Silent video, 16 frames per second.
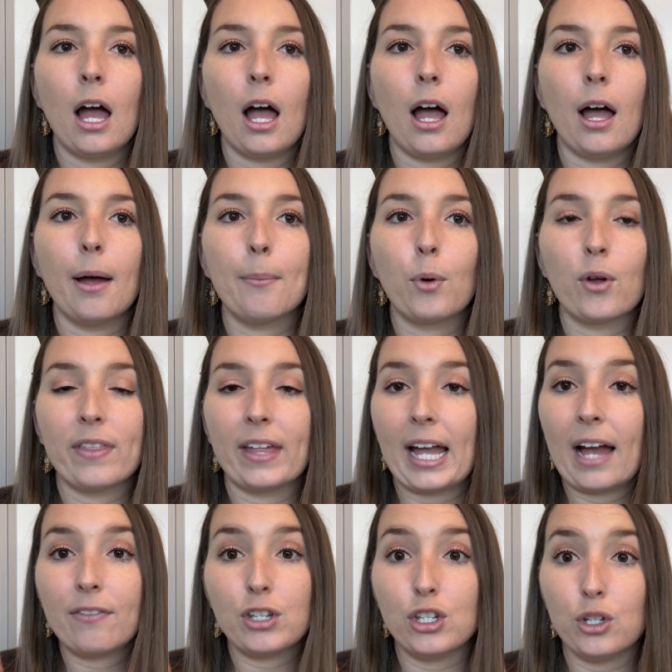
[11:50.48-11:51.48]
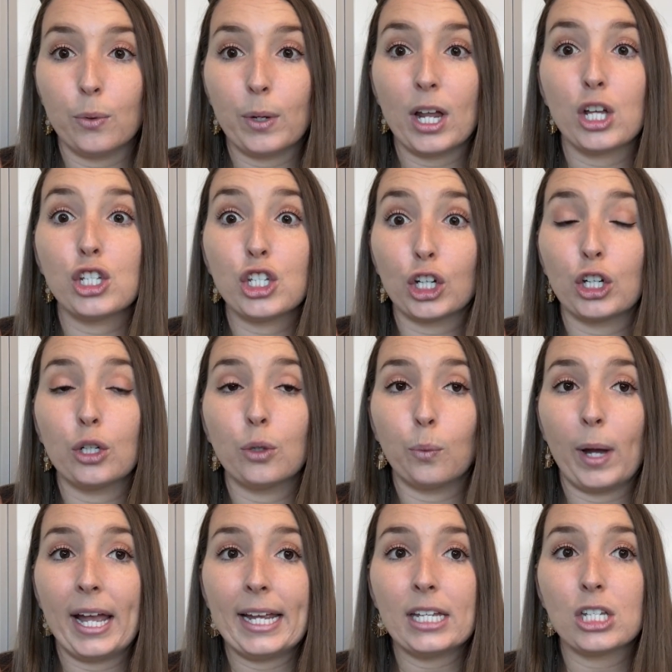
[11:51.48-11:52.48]
um, or they have to do it a certain
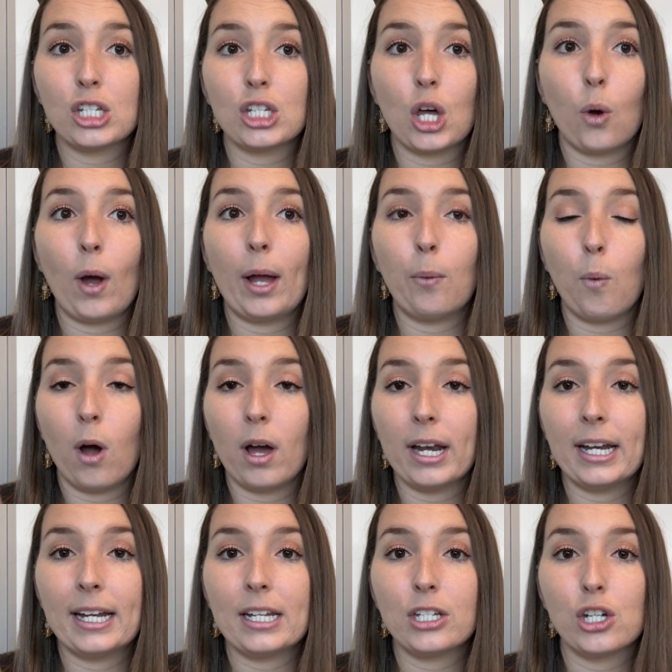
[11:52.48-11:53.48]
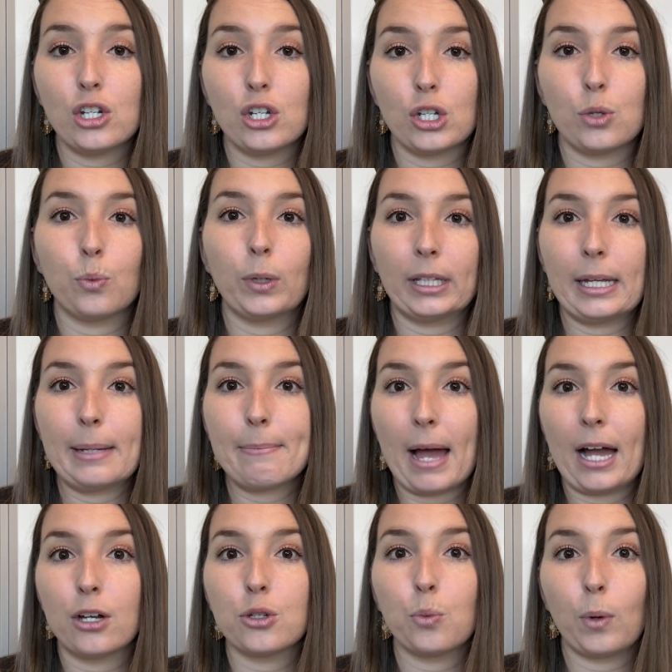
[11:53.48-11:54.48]
way. So I wanted it to just really
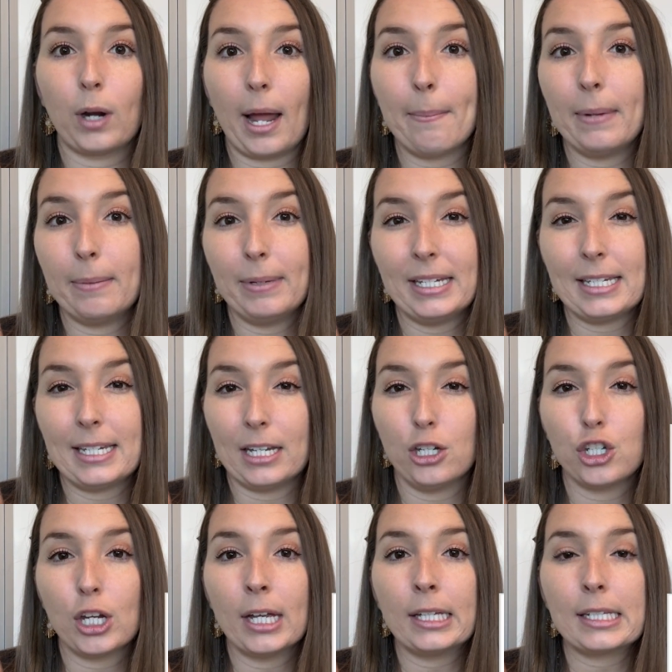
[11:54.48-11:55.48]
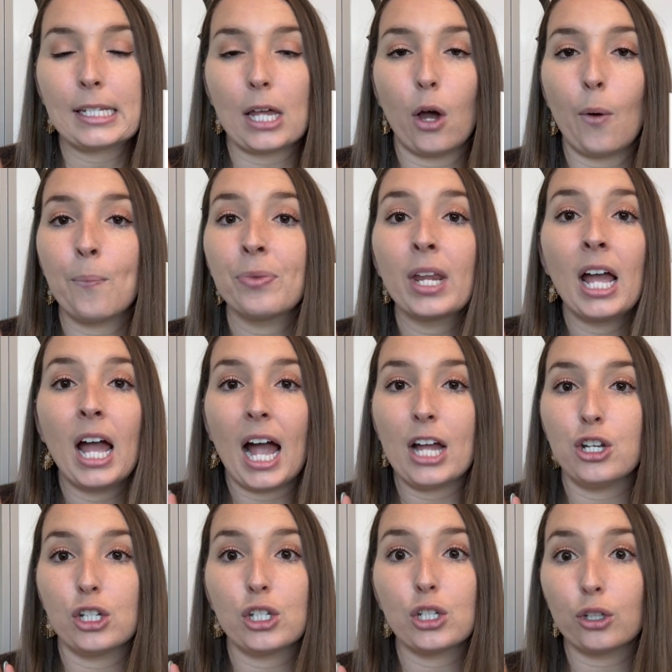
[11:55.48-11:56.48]
match what I'm going to be teaching. So I
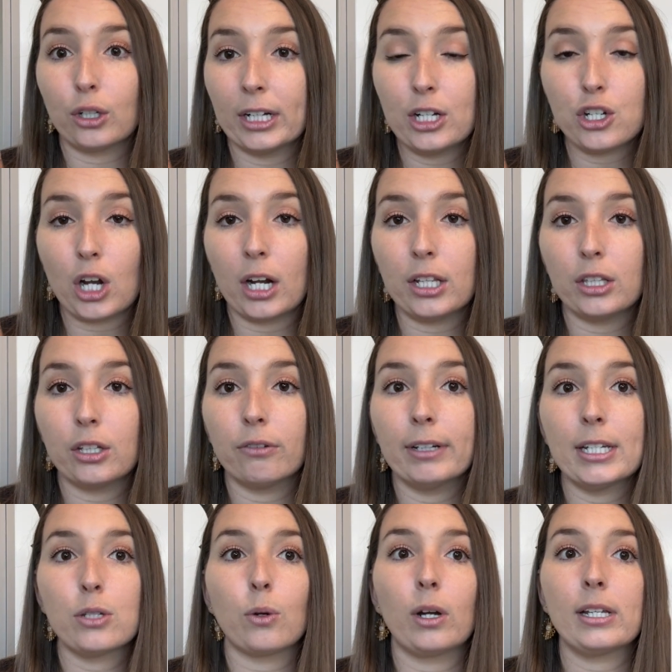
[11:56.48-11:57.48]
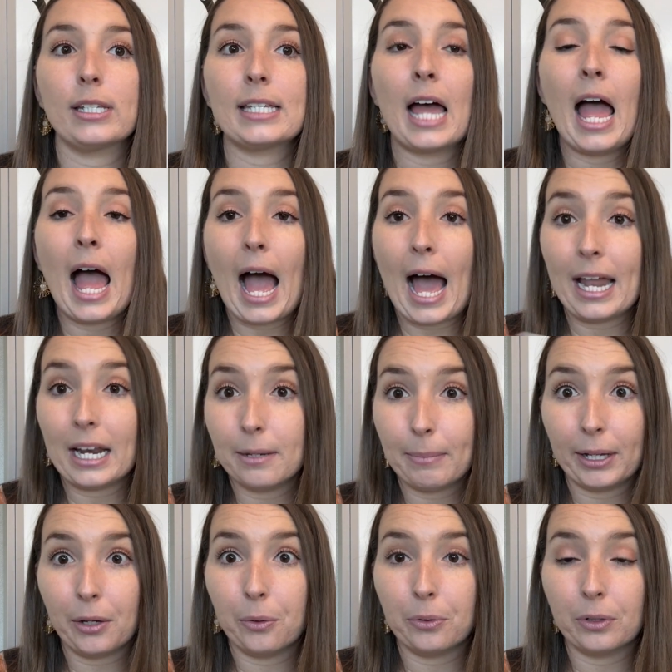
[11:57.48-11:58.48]
just screenshotted the resource, added
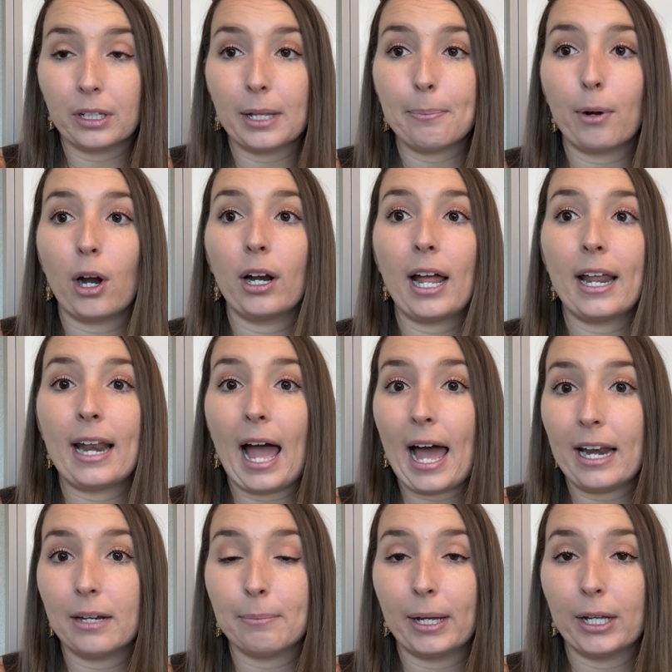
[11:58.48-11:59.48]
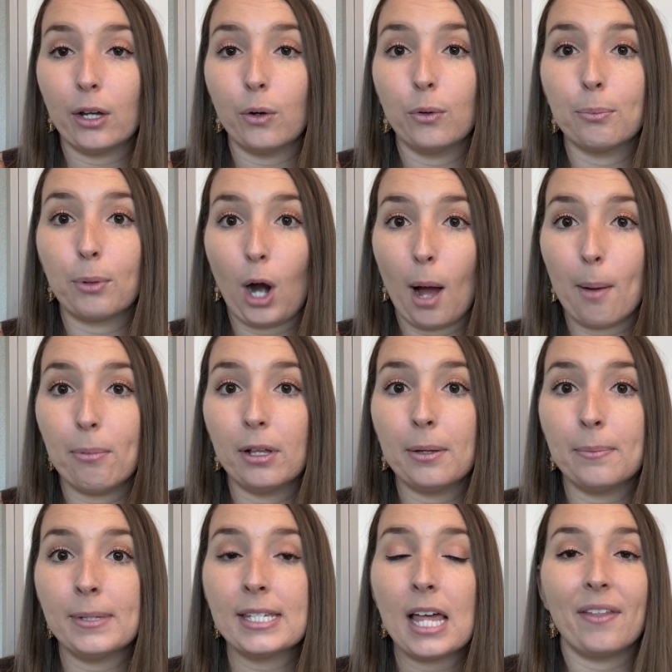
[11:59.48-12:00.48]
my own clip art, and added my own
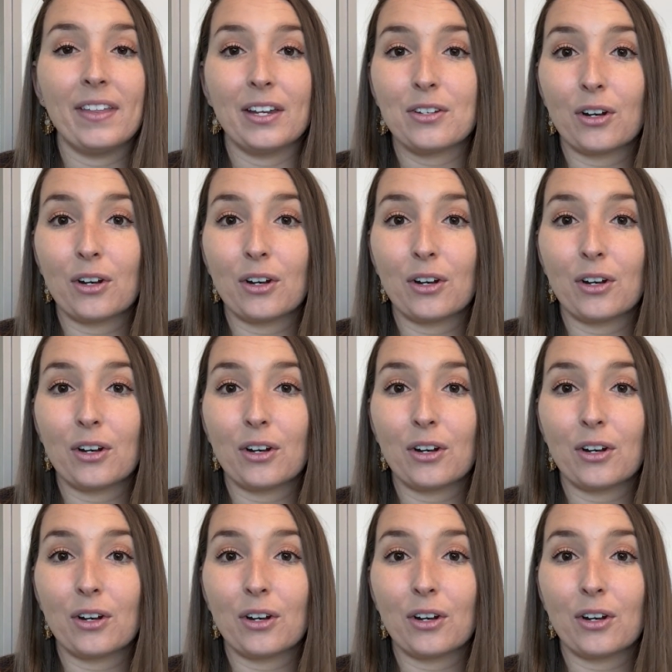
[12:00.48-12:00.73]
problems, and they